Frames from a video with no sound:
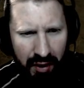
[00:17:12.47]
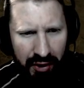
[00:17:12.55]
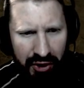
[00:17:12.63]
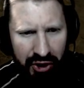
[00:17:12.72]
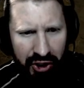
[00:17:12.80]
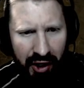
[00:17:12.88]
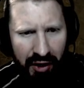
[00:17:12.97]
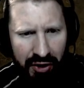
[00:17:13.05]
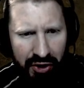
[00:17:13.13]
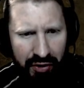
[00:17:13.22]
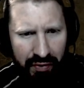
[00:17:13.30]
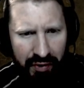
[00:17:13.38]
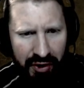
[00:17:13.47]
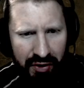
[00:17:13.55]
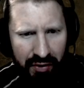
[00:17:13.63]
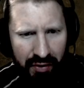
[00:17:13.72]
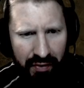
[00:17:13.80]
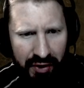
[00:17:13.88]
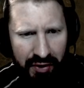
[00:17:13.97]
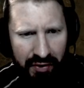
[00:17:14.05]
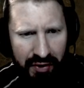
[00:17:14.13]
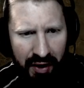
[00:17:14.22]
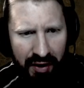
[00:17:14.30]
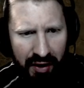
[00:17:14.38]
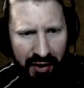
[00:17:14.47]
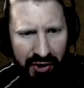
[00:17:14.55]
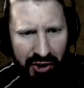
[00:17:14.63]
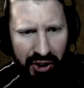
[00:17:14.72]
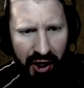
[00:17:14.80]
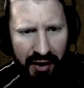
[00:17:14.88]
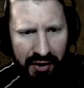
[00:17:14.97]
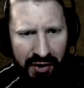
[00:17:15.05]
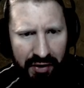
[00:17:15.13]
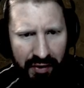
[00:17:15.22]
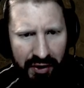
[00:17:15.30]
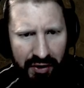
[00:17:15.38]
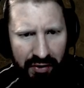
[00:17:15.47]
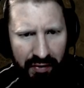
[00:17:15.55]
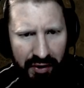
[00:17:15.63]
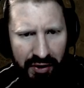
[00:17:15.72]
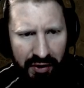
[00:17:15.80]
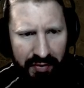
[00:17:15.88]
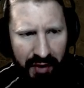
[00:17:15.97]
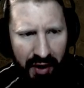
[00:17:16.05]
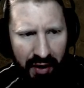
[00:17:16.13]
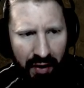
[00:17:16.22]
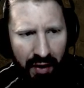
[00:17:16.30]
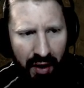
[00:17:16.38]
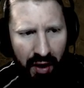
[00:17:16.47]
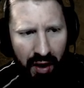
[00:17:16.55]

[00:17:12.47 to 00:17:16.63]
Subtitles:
Change to restore resource. I think that's chance to restore resource, but I don't know.